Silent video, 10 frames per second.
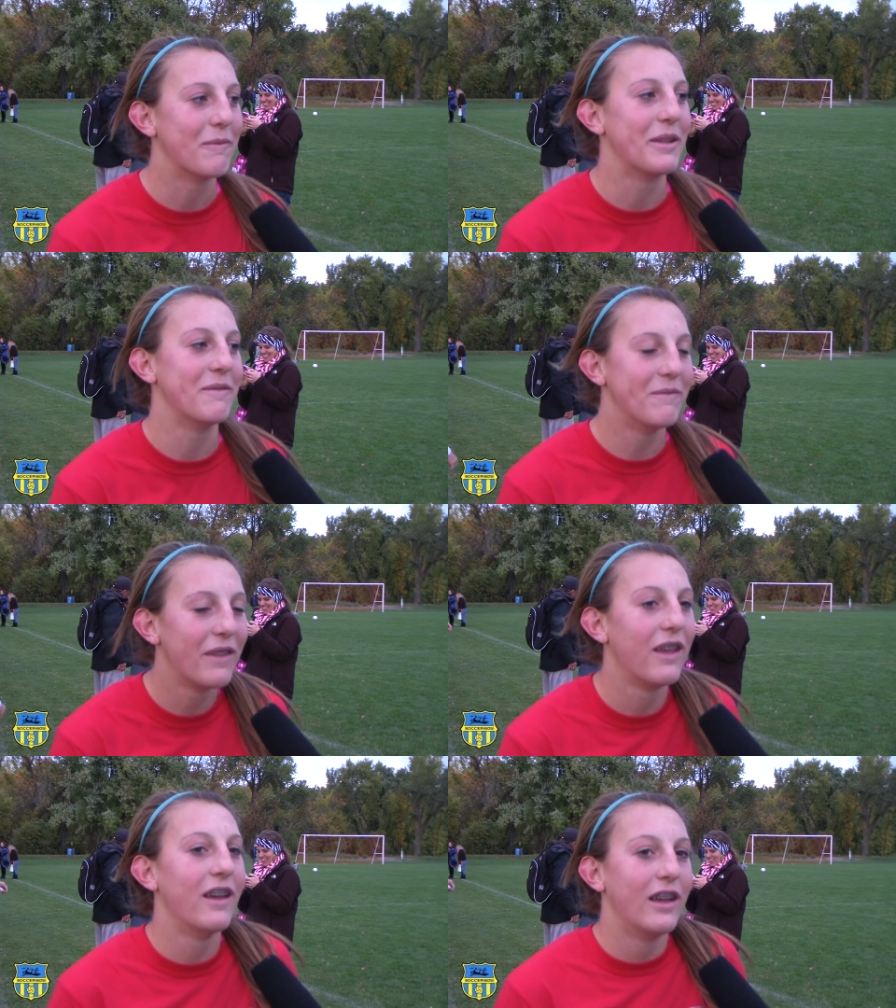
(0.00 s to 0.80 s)
and
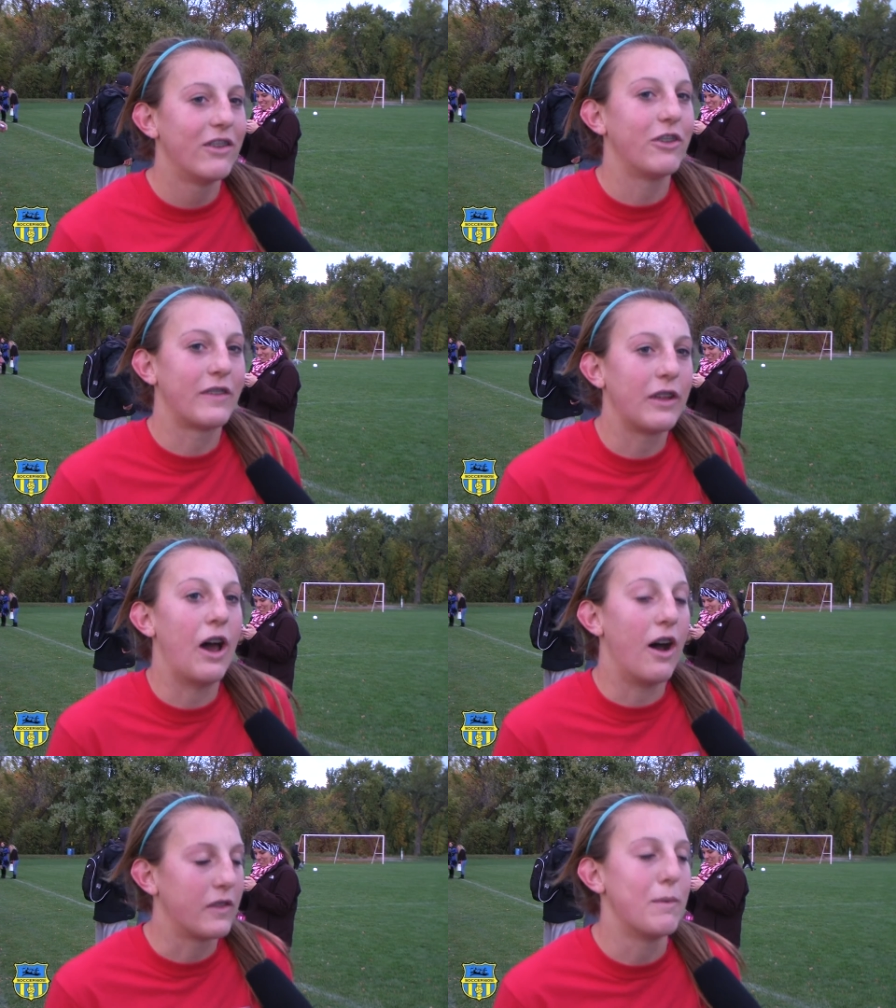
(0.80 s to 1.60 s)
it's just an
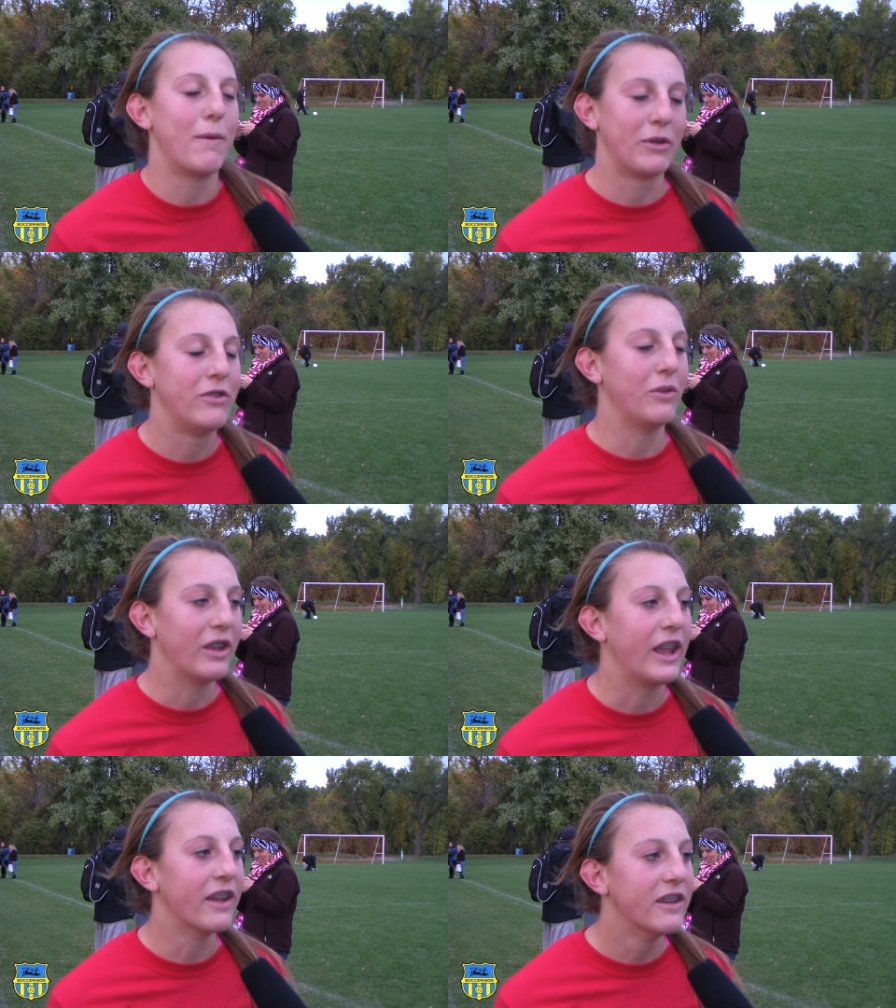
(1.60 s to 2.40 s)
awesome
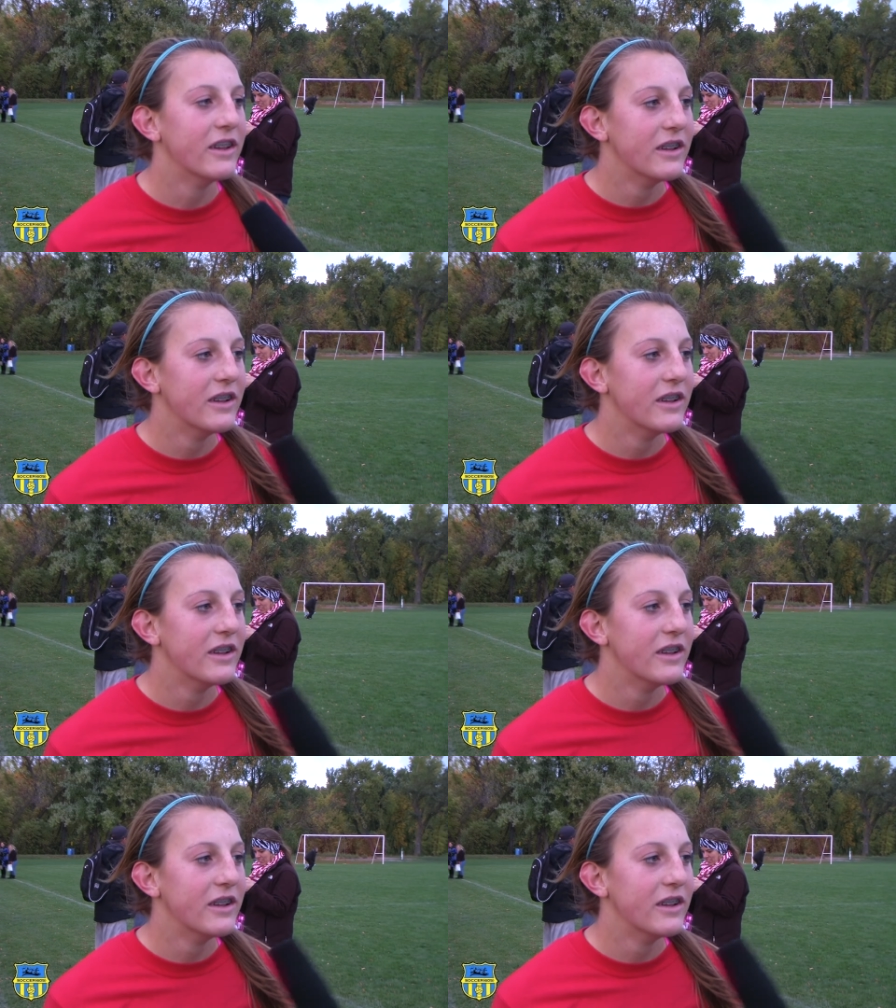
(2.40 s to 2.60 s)
opportunity.